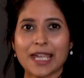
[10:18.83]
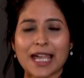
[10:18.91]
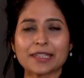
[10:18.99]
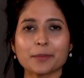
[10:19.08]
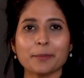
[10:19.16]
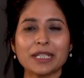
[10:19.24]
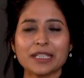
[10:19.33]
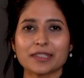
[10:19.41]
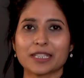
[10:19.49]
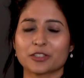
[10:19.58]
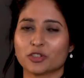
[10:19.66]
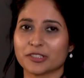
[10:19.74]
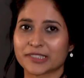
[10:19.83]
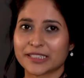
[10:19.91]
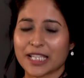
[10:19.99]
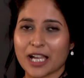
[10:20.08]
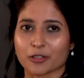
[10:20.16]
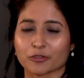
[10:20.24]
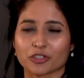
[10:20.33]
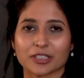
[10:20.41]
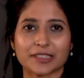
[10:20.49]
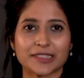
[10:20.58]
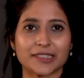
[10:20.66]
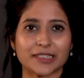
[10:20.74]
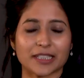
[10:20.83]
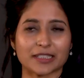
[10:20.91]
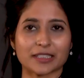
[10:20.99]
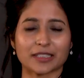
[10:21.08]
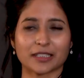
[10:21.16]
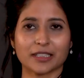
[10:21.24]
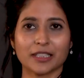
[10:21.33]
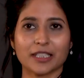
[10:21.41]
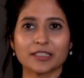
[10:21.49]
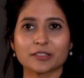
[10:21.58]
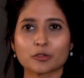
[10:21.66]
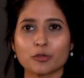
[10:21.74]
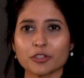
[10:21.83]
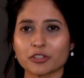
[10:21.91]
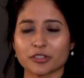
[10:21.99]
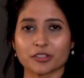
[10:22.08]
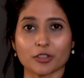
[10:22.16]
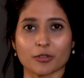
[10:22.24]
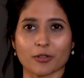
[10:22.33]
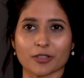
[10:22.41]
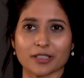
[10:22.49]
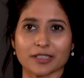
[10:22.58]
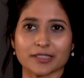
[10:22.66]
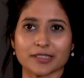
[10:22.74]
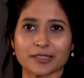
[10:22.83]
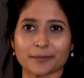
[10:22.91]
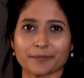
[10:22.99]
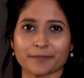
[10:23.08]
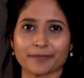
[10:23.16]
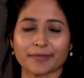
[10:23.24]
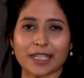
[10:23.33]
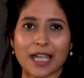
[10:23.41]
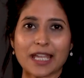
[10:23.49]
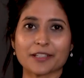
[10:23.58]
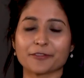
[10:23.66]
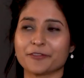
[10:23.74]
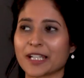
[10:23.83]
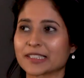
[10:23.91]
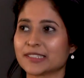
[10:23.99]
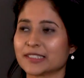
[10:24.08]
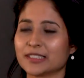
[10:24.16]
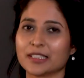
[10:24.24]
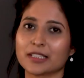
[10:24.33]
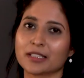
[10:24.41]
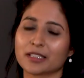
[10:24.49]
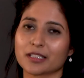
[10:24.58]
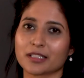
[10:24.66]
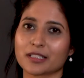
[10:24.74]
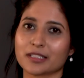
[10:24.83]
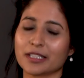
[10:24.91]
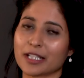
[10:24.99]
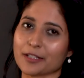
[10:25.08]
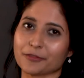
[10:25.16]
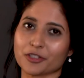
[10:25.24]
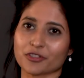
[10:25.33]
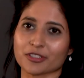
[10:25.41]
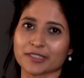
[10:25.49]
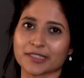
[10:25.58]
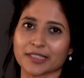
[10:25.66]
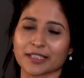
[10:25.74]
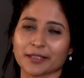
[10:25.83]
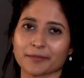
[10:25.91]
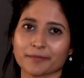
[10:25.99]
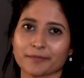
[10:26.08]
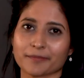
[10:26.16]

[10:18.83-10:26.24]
And the minute that you slouch and sit, it squishes your organs and affects their efficiency.